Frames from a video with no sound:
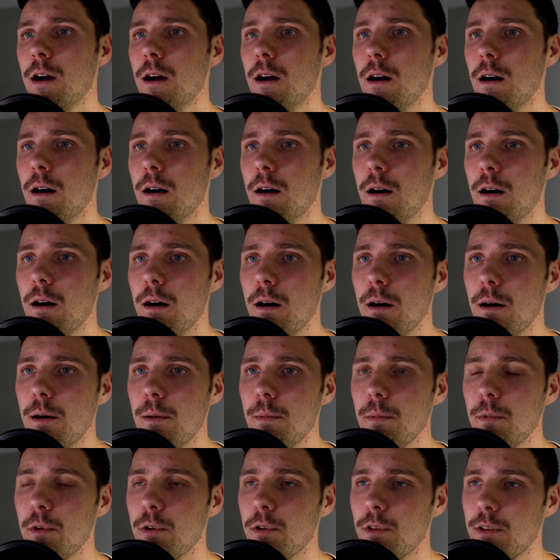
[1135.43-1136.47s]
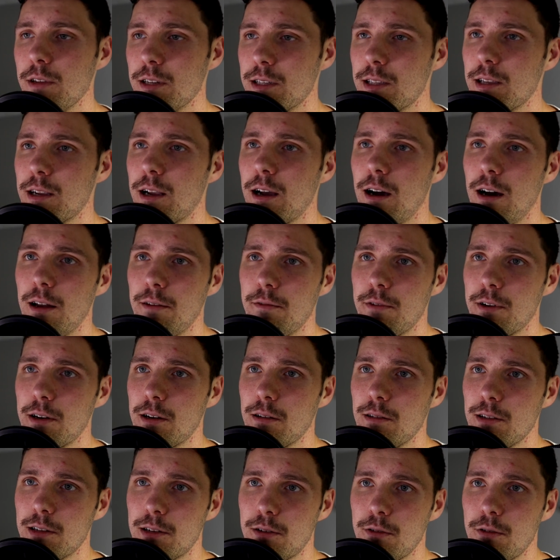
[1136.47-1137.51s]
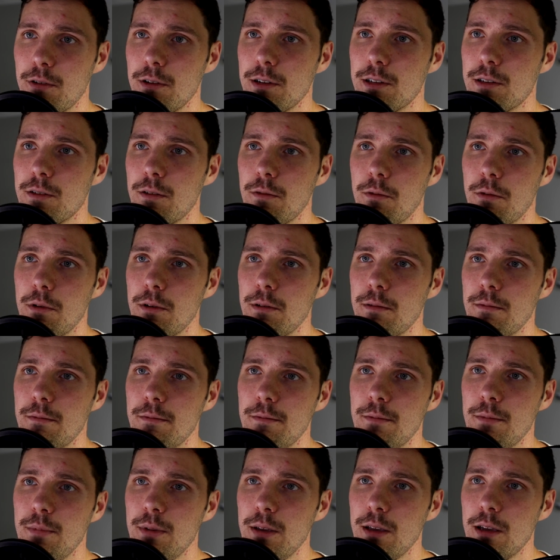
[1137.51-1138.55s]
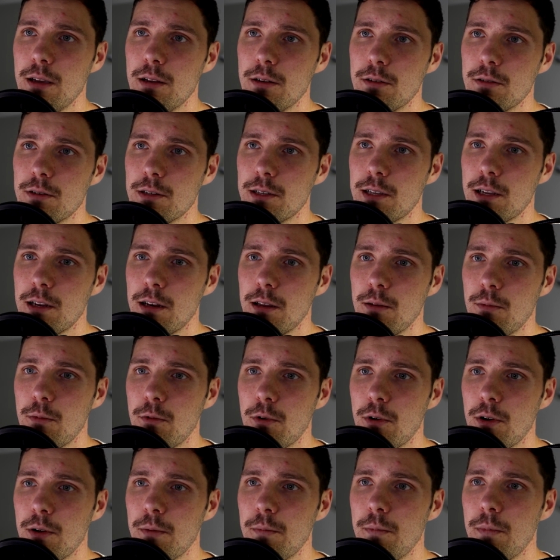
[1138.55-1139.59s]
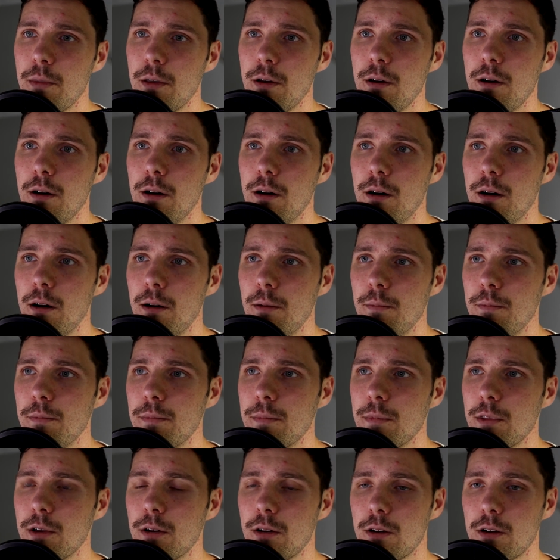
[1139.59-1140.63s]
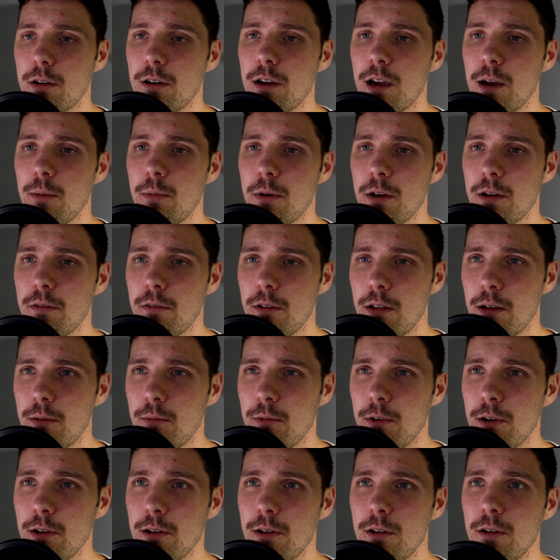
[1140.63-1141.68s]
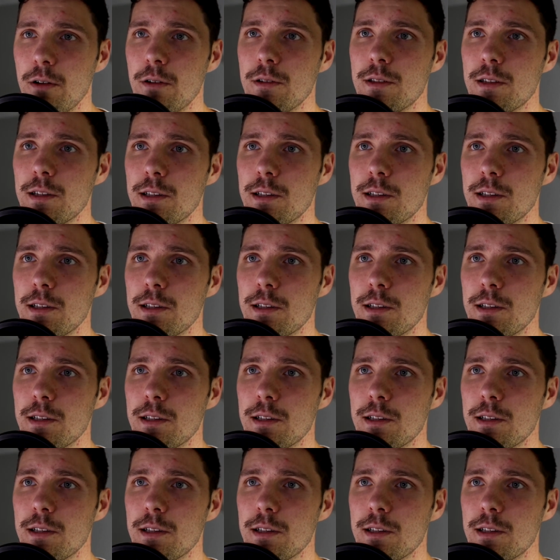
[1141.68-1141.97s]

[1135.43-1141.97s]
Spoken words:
Or at least the conflict of the story, so it wouldn't be interesting anymore. Oh crap, I have a lot more notes.